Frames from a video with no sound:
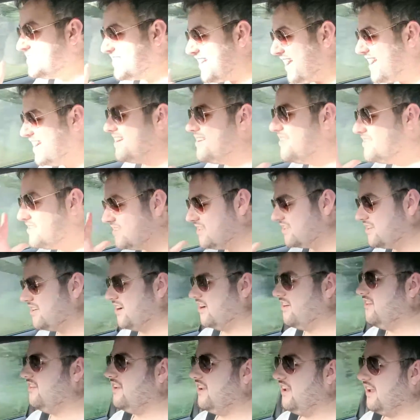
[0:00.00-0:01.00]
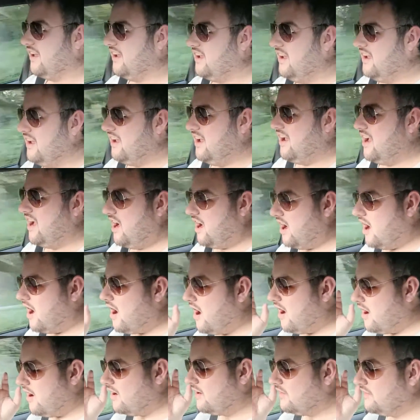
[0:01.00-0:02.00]
can change the colour
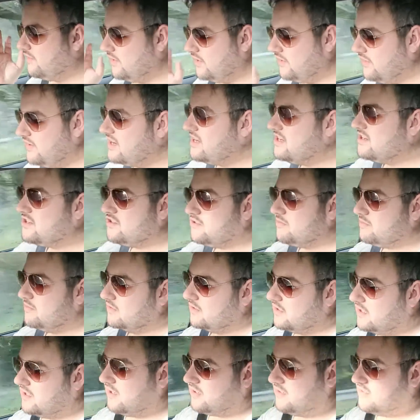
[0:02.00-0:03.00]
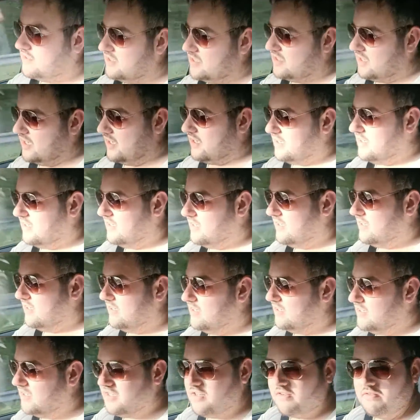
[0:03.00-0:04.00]
of your instrument cluster.
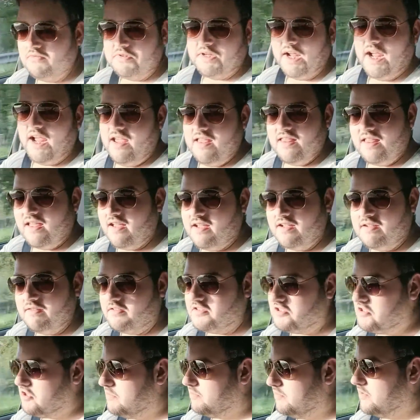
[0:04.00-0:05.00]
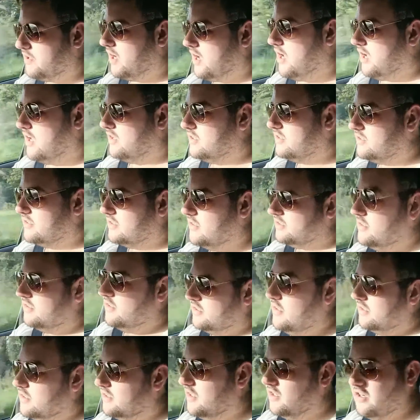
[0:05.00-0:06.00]
You don't get that in some cars.
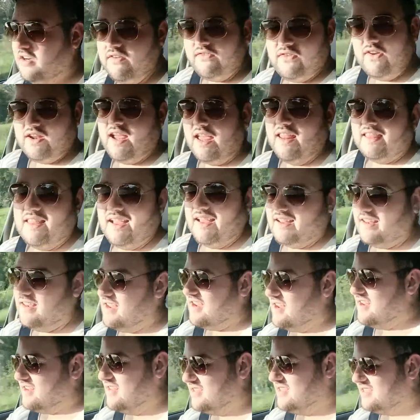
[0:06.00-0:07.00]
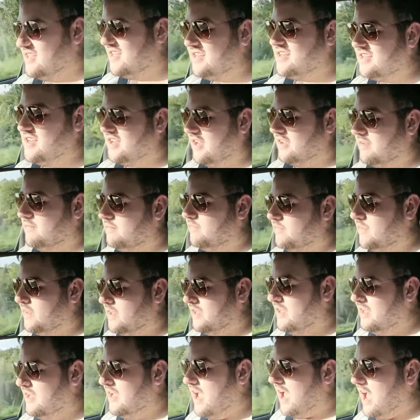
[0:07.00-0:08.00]
You don't even get that in the Insignia.
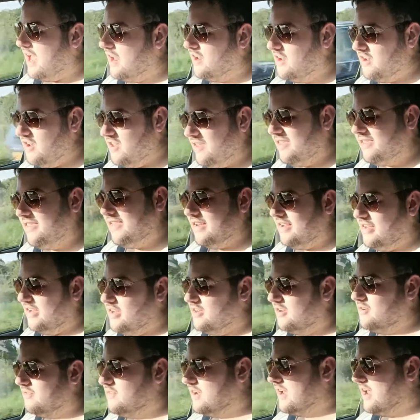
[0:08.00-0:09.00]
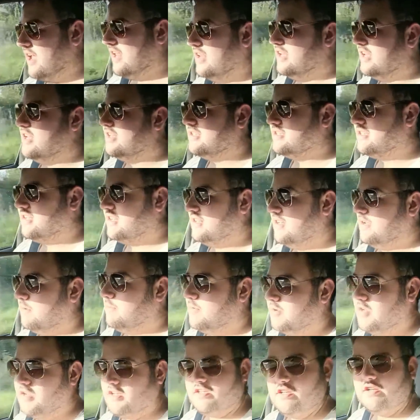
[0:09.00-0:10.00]
And another thing you don't get in the
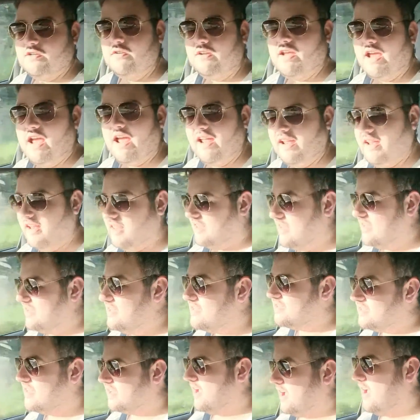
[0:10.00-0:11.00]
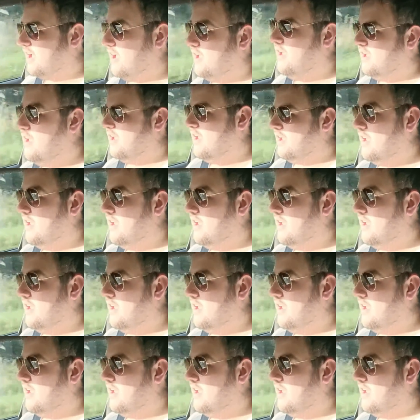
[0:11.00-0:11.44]
Insignia, but you do get in this car,